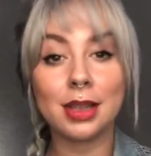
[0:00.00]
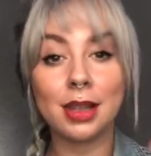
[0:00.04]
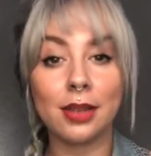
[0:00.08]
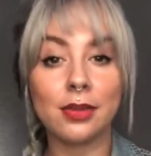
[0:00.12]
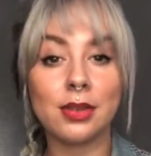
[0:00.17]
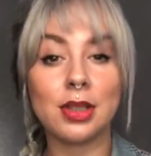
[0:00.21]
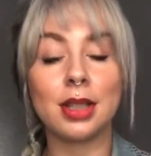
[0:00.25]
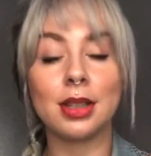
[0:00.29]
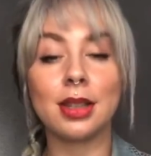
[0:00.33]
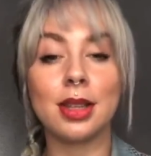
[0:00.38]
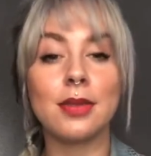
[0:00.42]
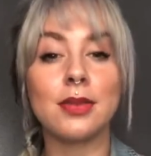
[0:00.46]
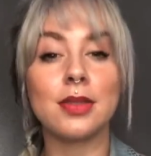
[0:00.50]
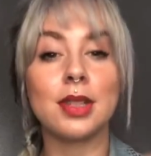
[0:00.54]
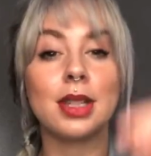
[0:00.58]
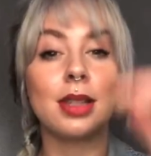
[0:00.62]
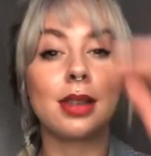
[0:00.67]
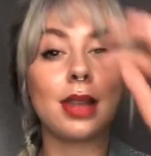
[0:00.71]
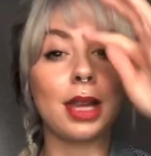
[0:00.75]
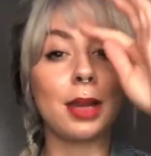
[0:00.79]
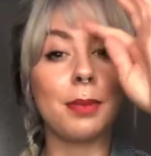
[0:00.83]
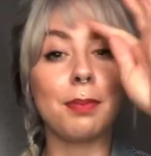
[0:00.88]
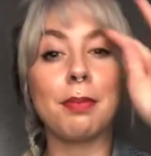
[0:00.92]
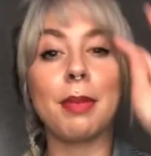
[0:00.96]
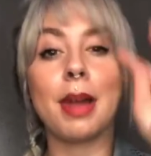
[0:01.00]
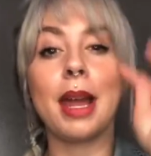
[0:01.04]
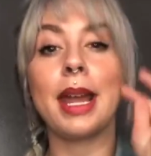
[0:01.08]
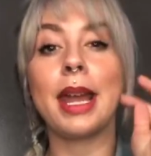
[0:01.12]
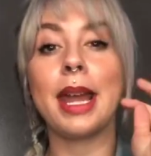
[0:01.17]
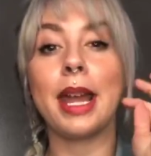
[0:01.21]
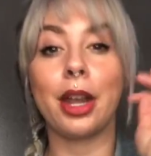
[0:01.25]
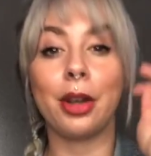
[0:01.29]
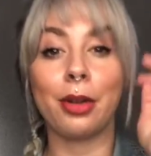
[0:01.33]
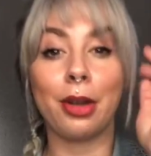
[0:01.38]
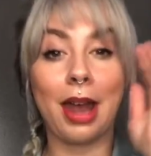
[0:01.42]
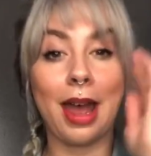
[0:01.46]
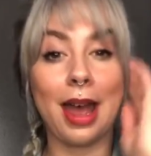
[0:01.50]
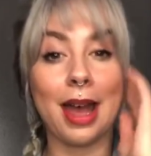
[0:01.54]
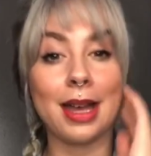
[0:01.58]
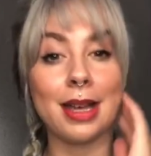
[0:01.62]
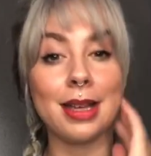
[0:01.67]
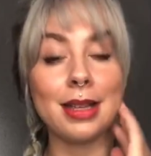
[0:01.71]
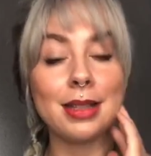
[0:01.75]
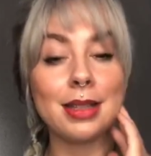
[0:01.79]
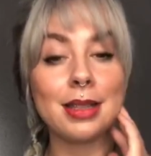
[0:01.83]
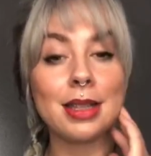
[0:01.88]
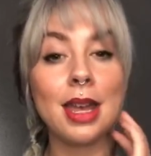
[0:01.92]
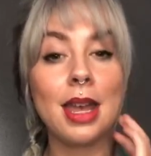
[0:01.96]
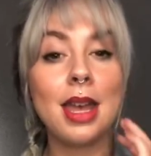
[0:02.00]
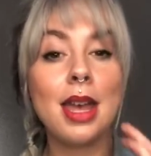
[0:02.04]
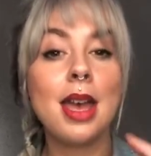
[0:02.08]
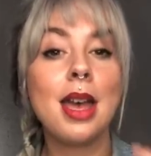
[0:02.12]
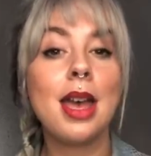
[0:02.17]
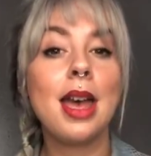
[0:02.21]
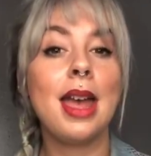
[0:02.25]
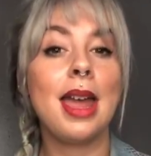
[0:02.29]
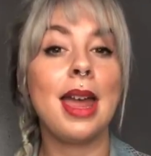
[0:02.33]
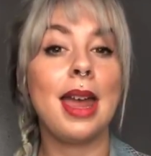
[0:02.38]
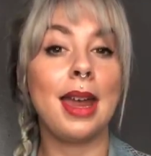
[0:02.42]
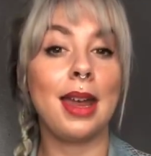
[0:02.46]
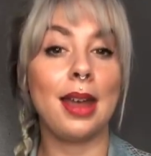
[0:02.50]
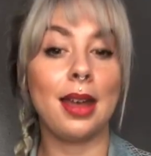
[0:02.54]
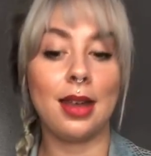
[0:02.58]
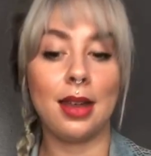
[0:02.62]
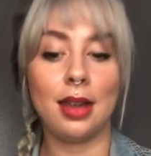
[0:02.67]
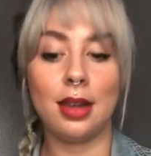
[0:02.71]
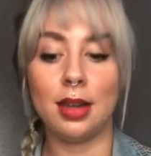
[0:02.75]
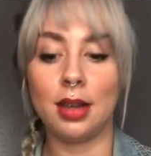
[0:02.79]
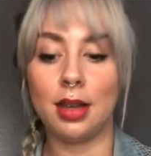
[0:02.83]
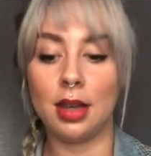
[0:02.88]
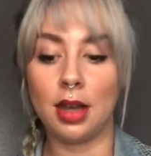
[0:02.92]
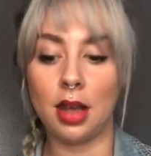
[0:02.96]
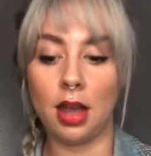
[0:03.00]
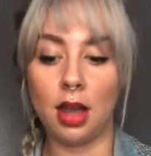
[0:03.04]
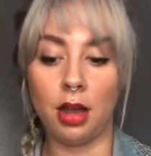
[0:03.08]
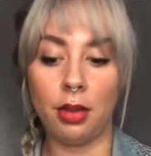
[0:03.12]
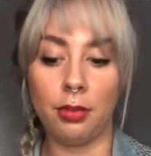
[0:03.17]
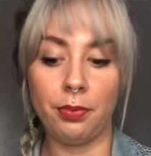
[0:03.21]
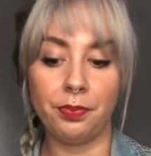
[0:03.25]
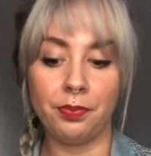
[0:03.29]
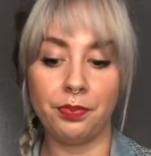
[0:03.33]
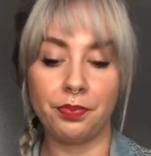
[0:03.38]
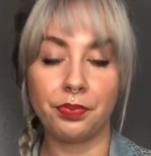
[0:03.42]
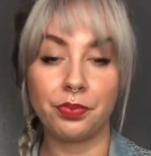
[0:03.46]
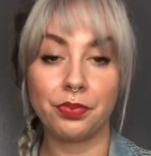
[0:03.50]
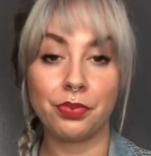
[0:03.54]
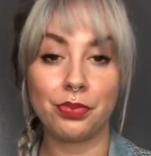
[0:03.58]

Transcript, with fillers: lifted, lifted, like my hair has, and um,